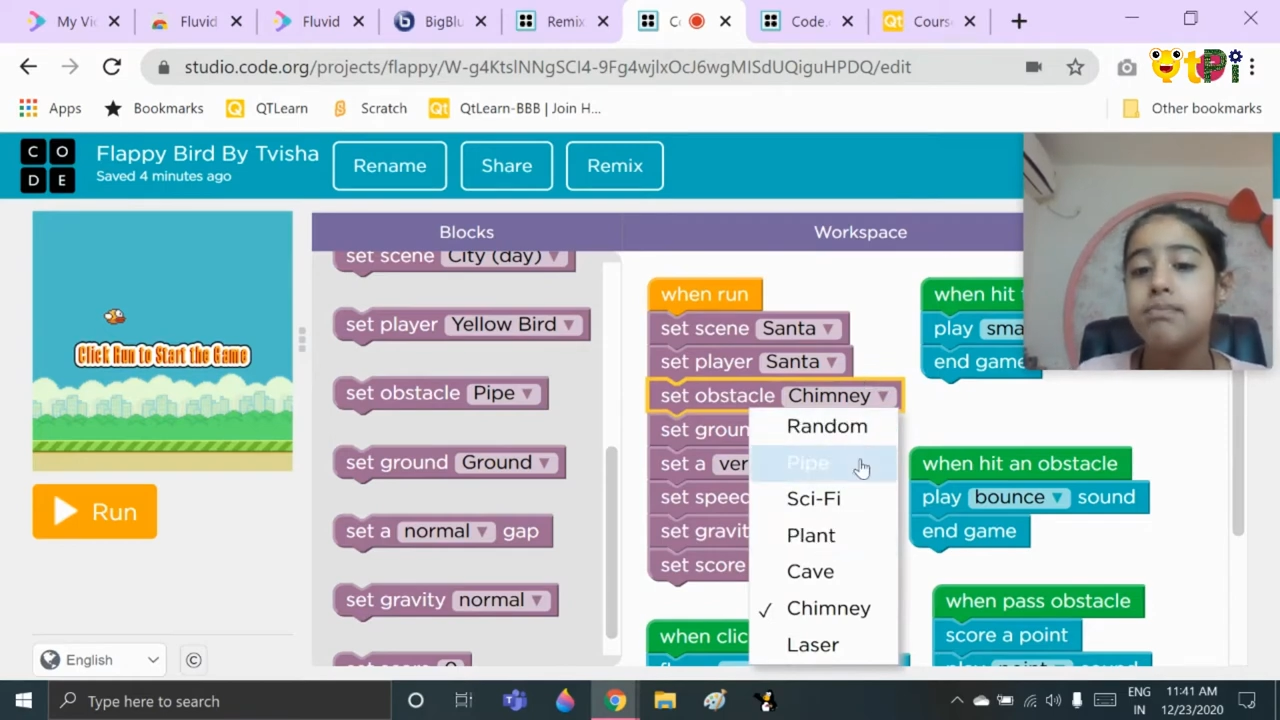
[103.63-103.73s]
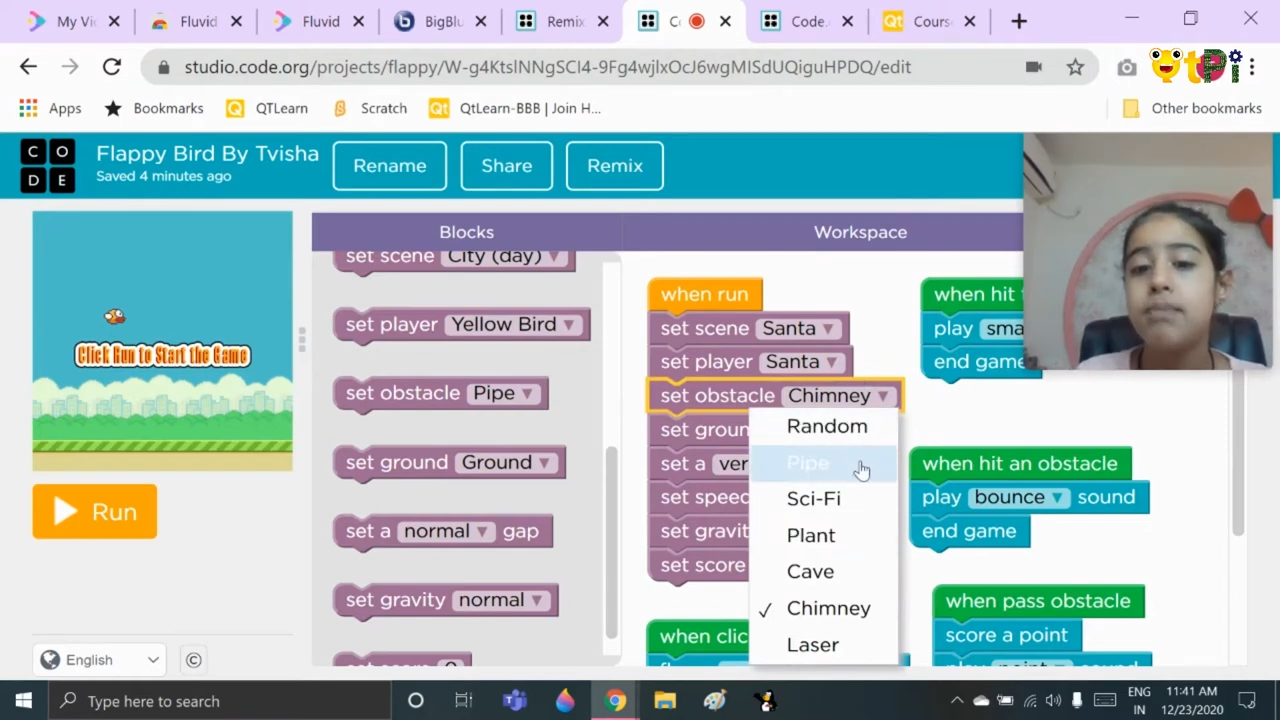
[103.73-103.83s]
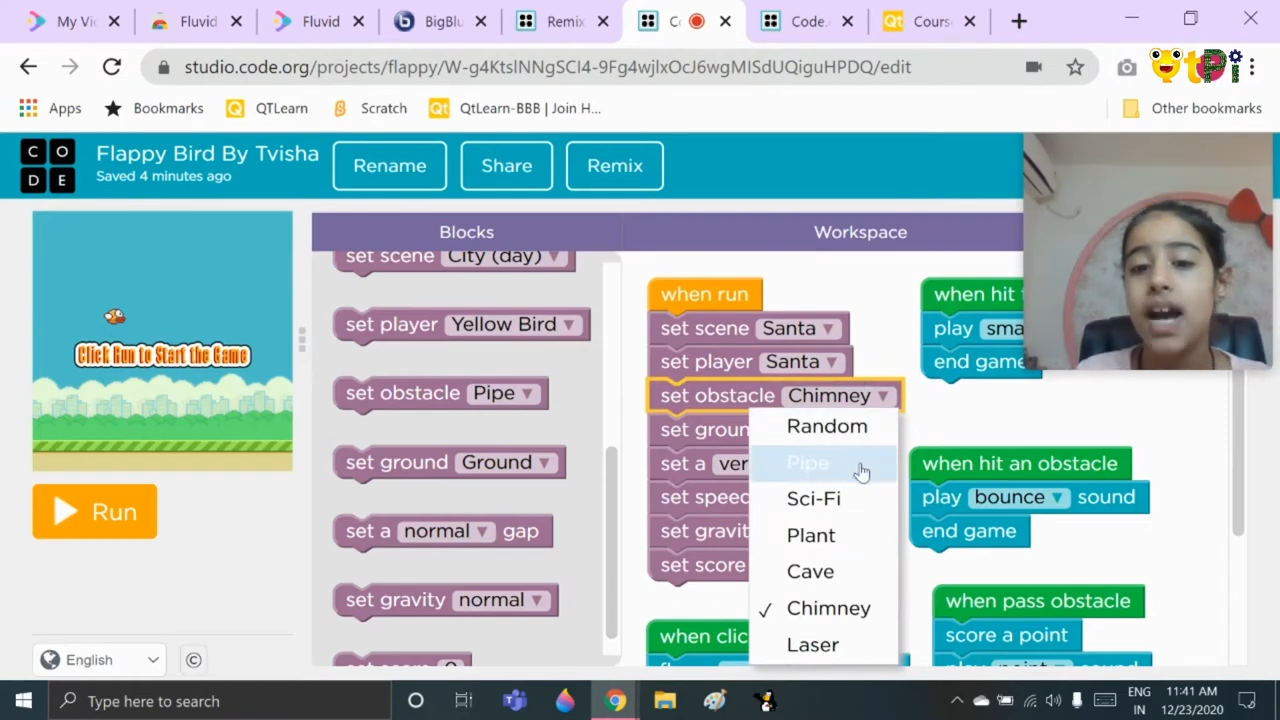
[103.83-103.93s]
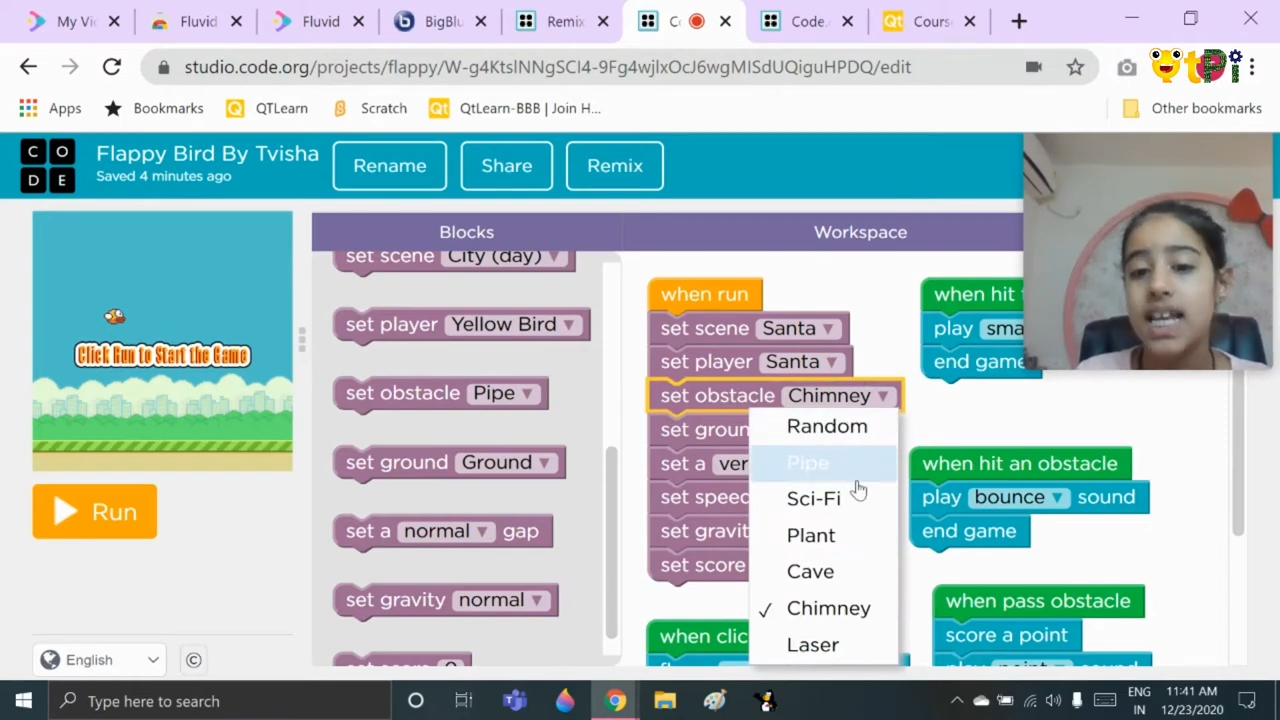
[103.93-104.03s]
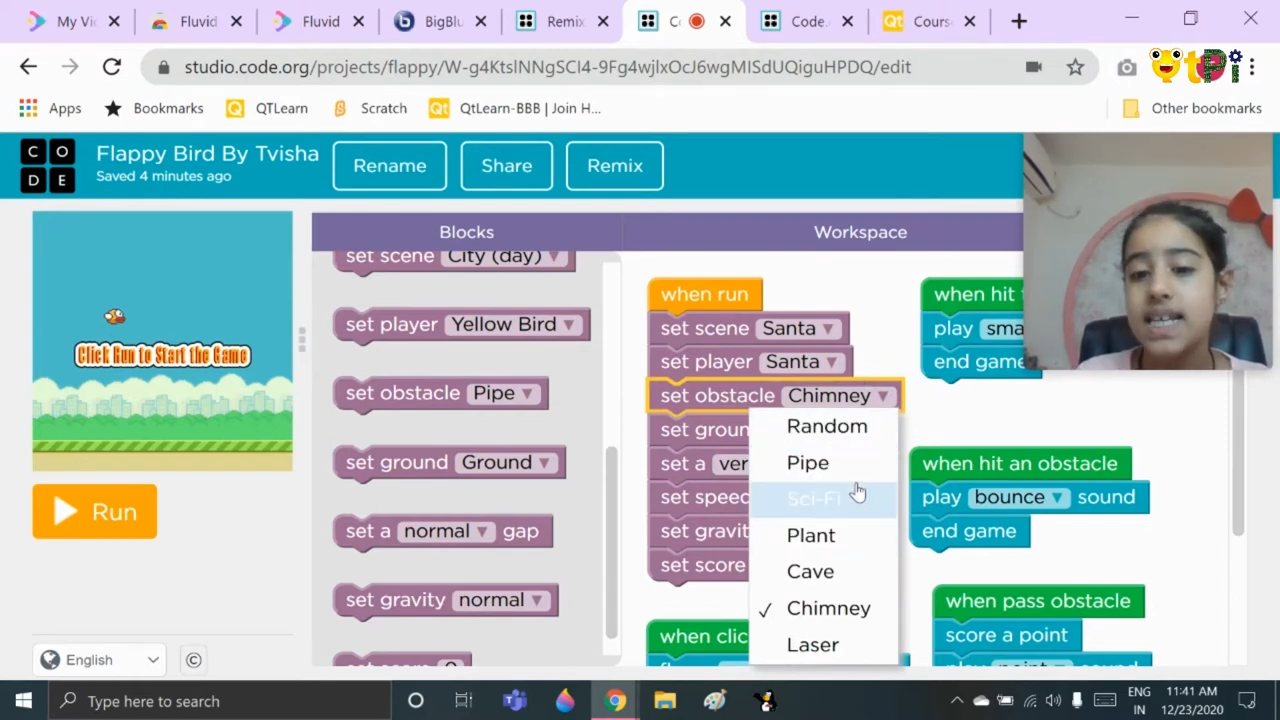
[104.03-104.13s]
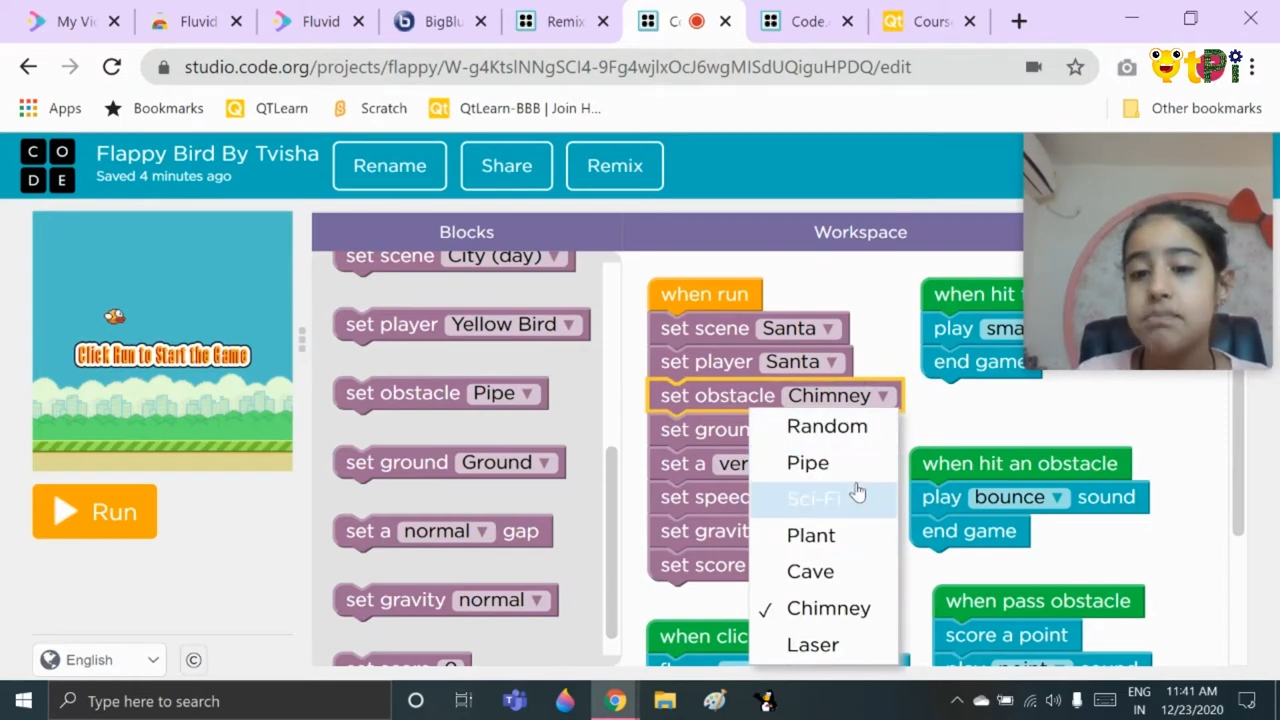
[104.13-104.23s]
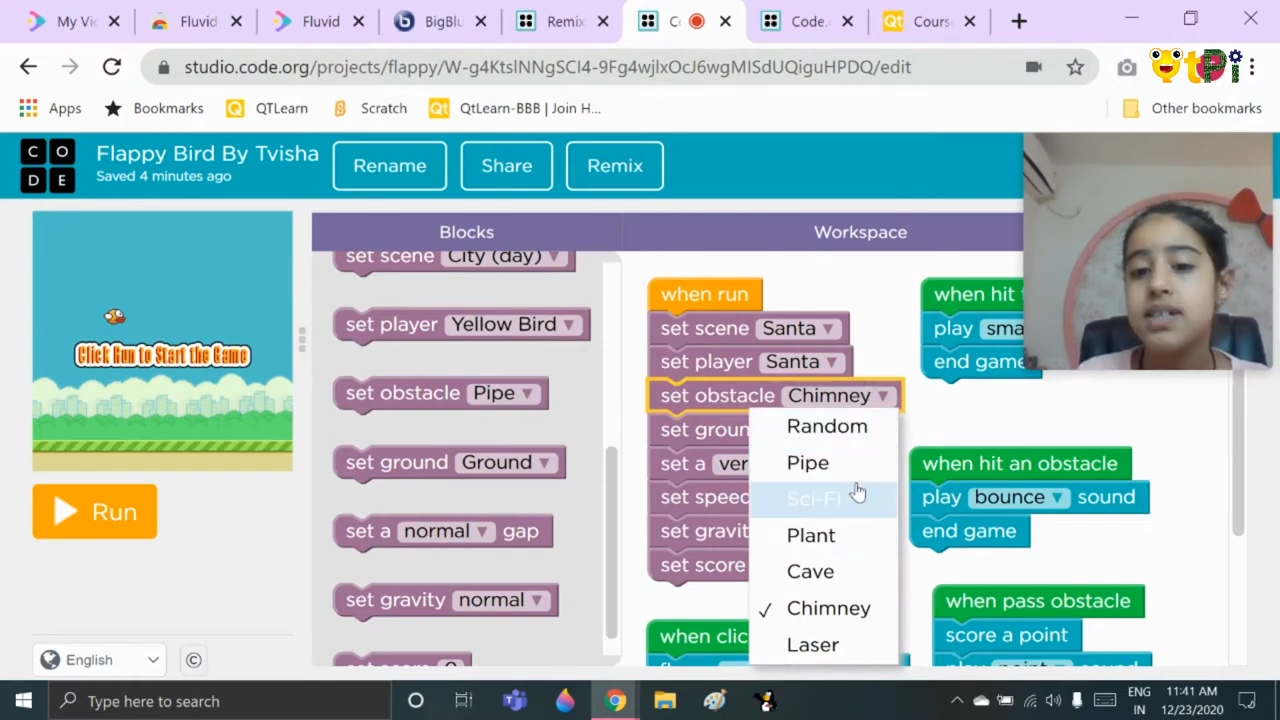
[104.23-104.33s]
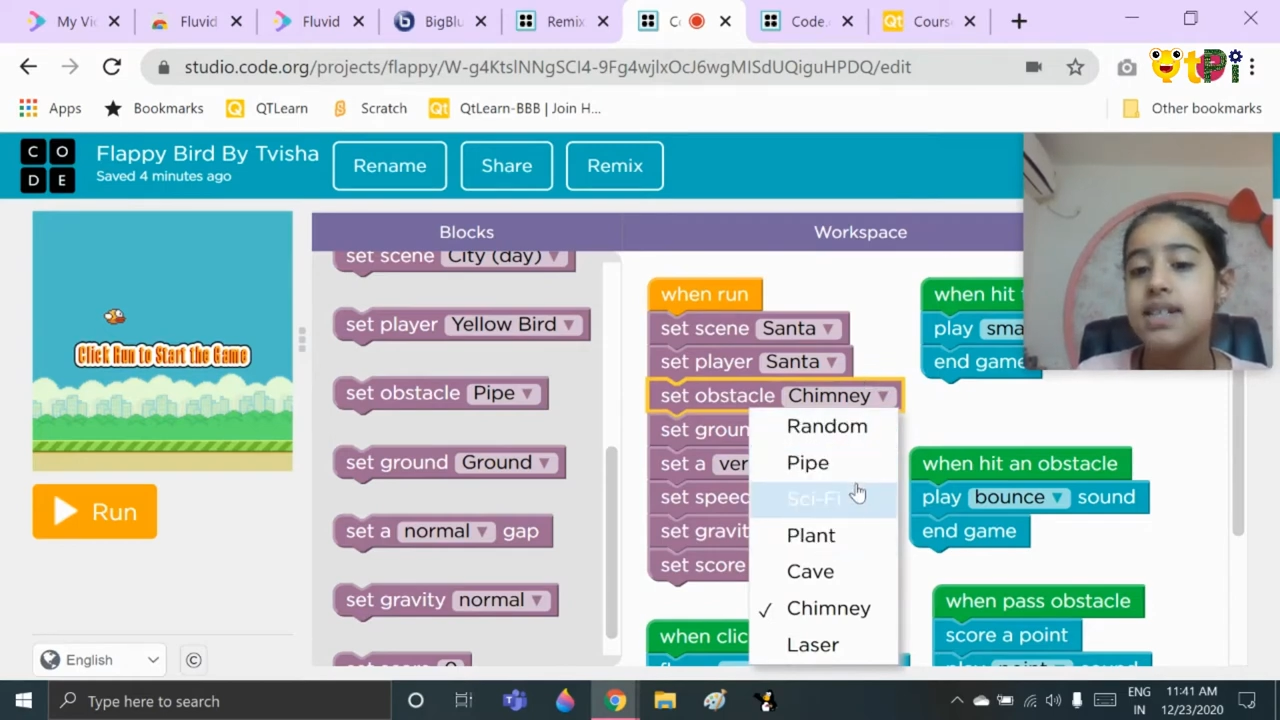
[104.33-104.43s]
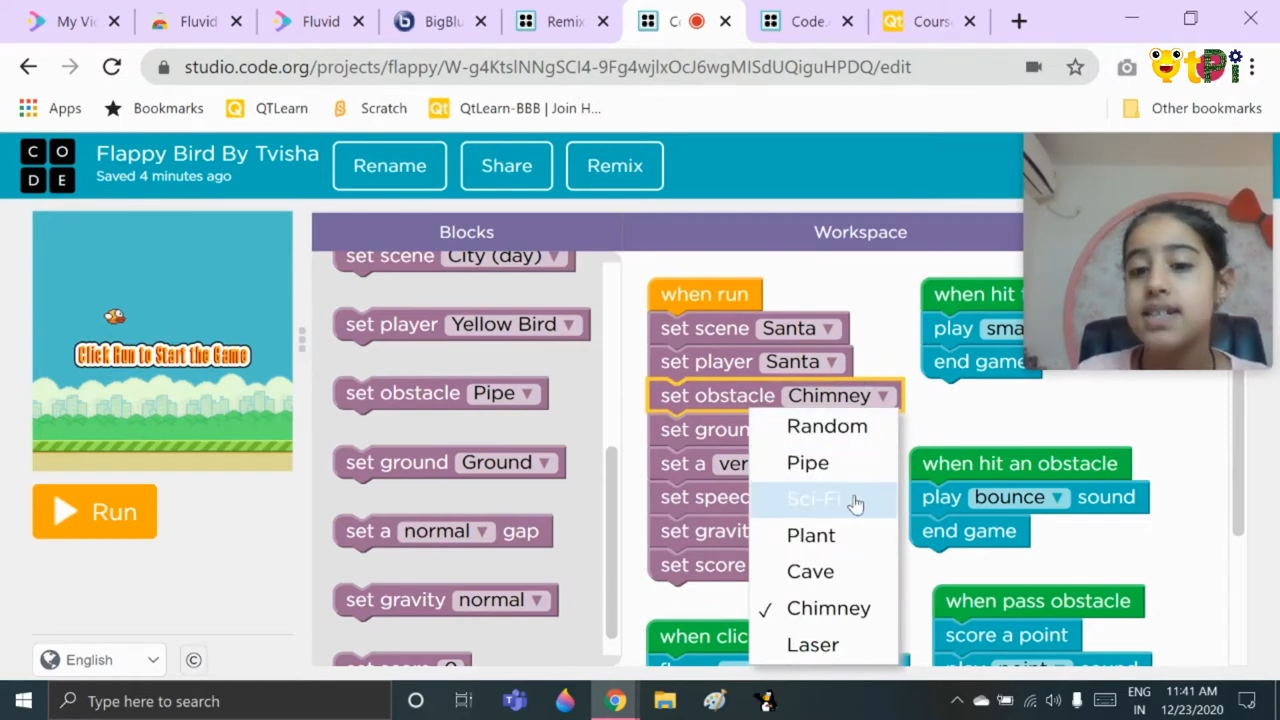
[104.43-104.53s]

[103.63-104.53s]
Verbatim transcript: pipe,